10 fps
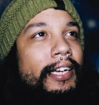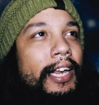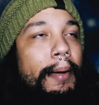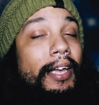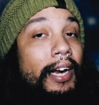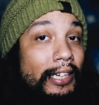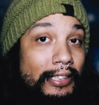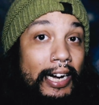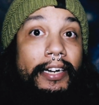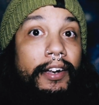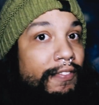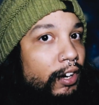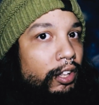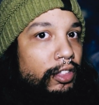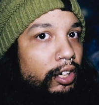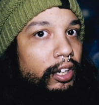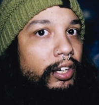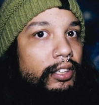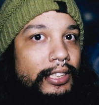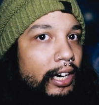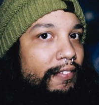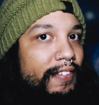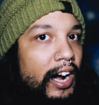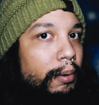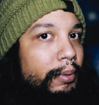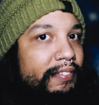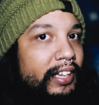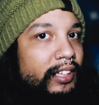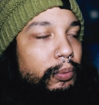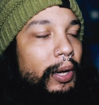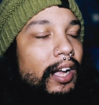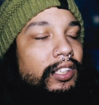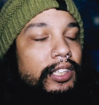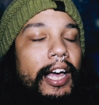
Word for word: Damien has an idea for a third Terrifier movie as well,